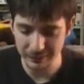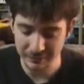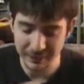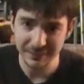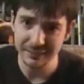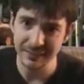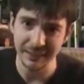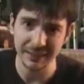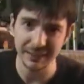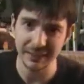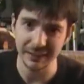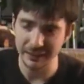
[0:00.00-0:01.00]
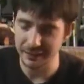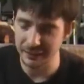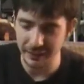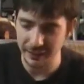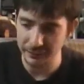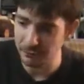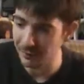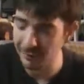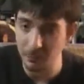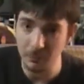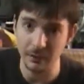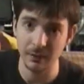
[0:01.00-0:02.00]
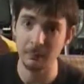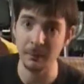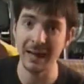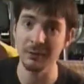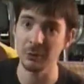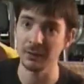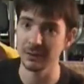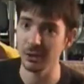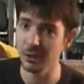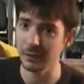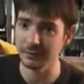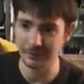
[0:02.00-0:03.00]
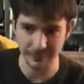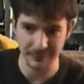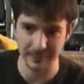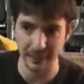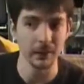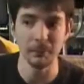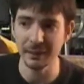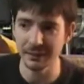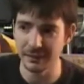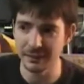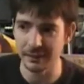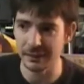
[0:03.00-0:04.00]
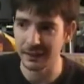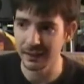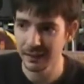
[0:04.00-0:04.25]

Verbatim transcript: Disney. If anyone was gonna buy LucasArts, it was gonna be Disney